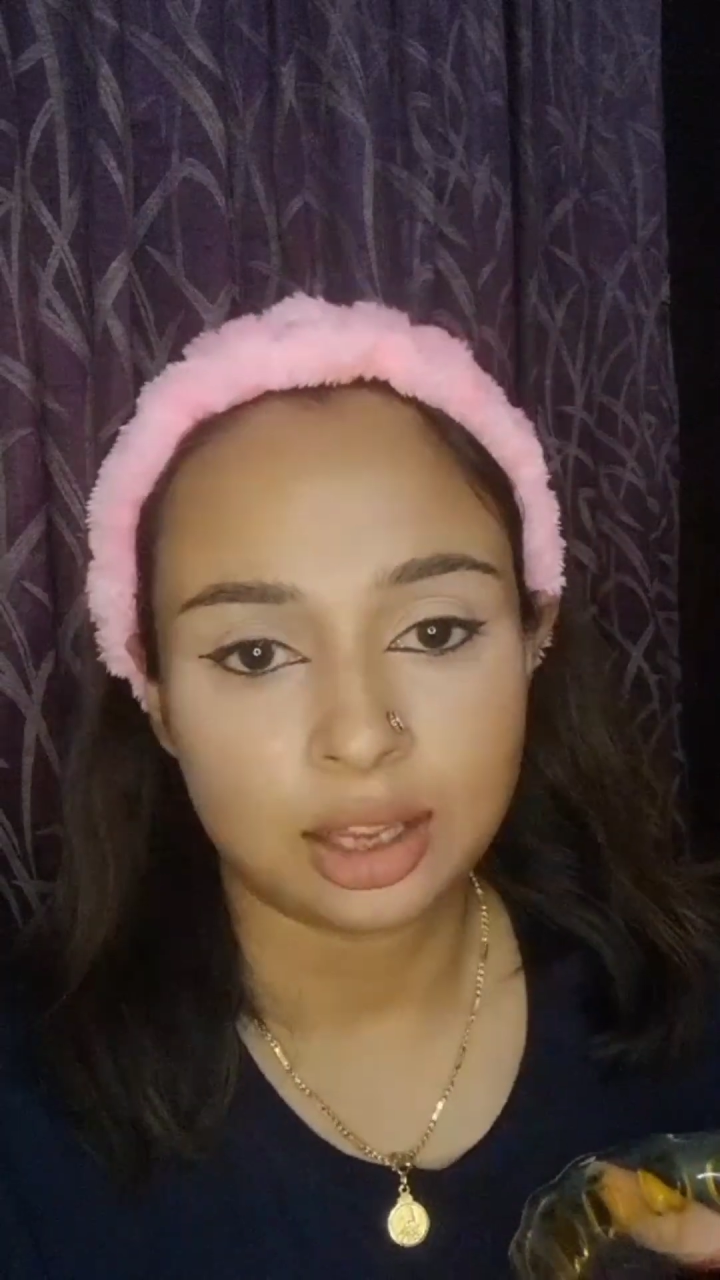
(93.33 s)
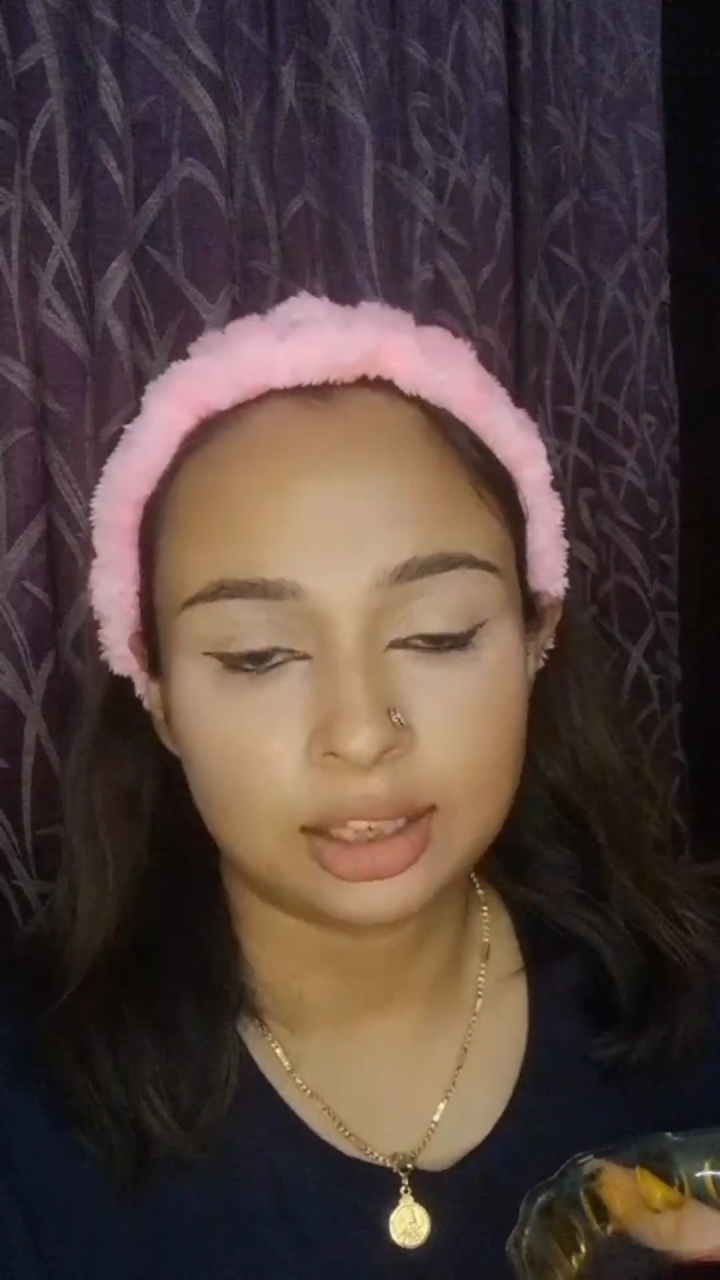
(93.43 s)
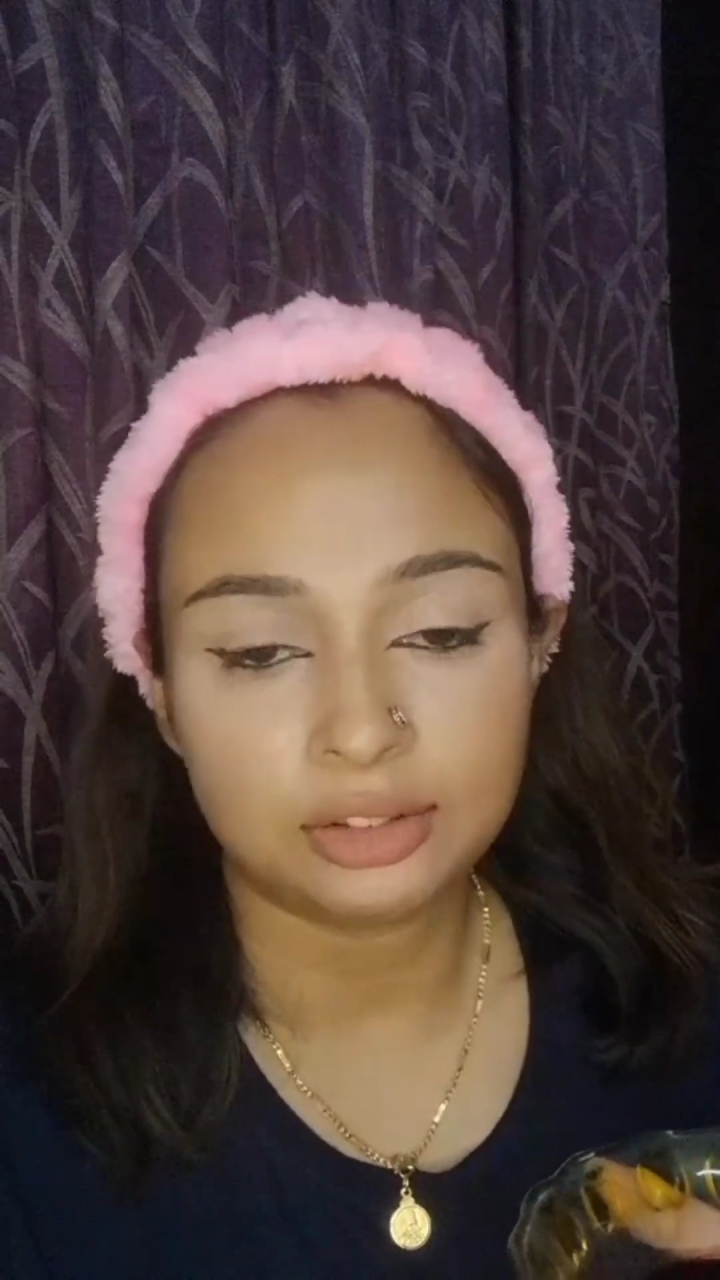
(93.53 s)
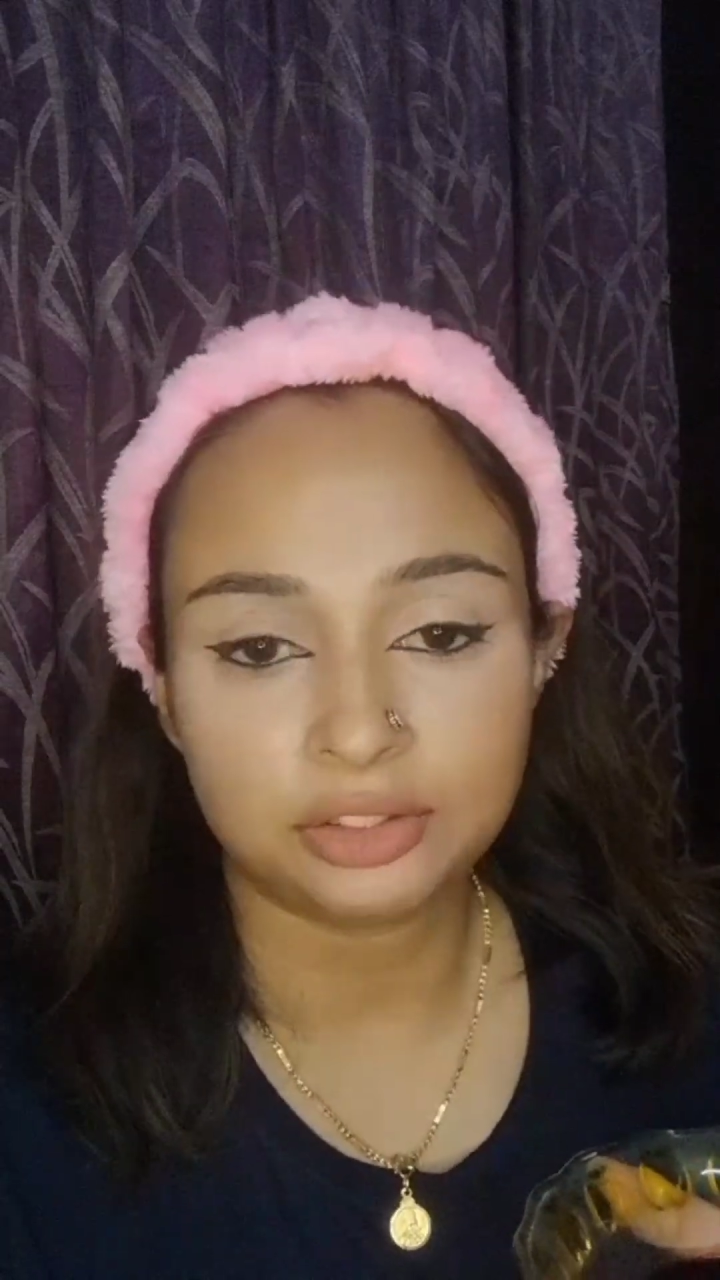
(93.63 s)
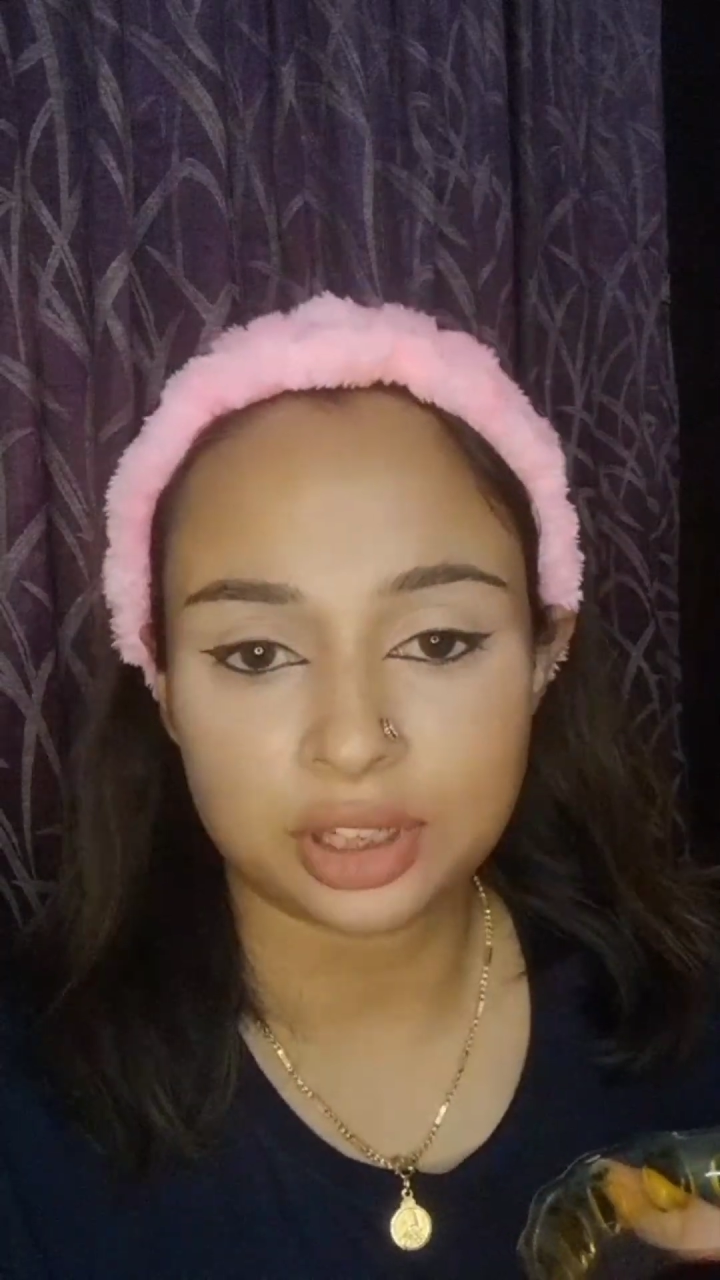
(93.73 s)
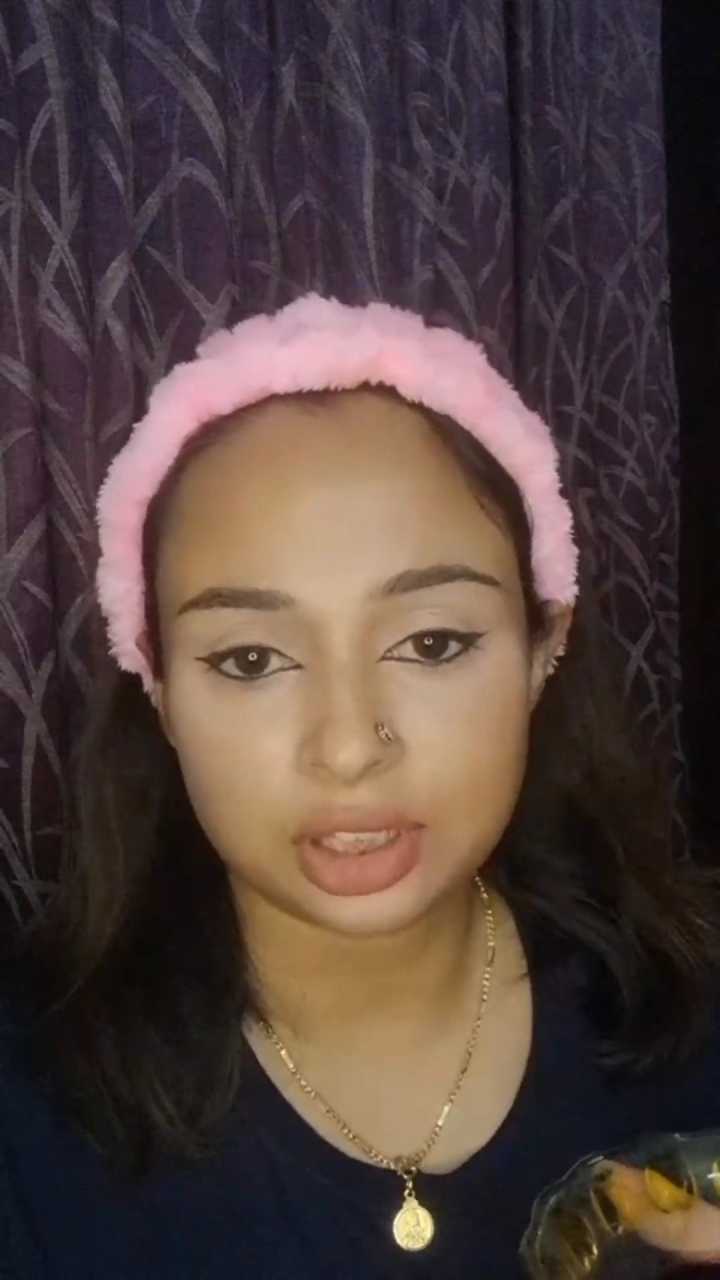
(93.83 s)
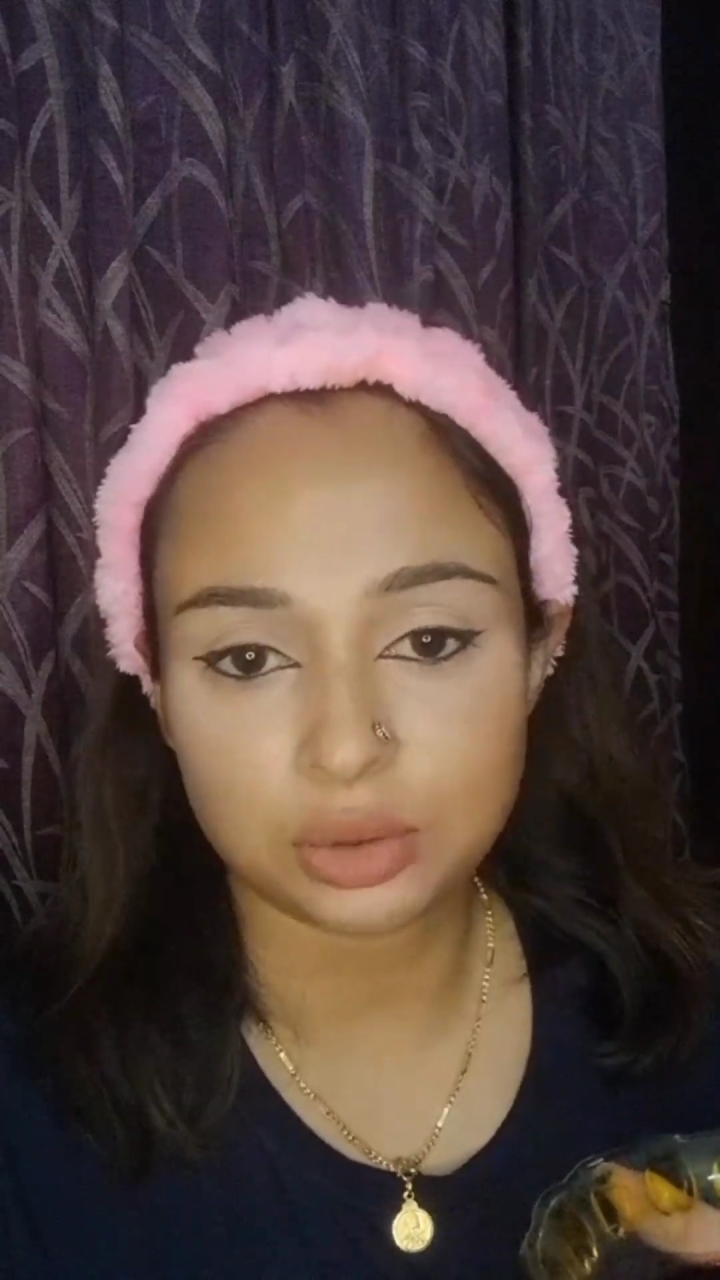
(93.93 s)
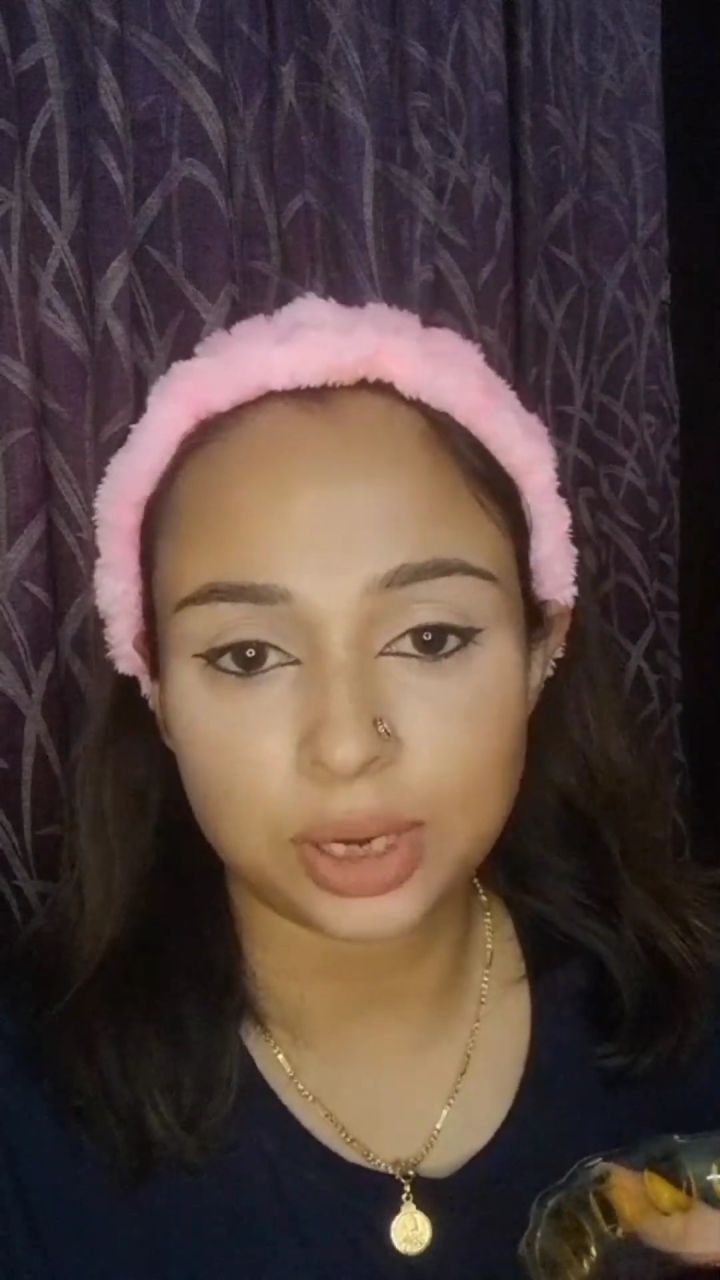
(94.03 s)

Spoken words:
The first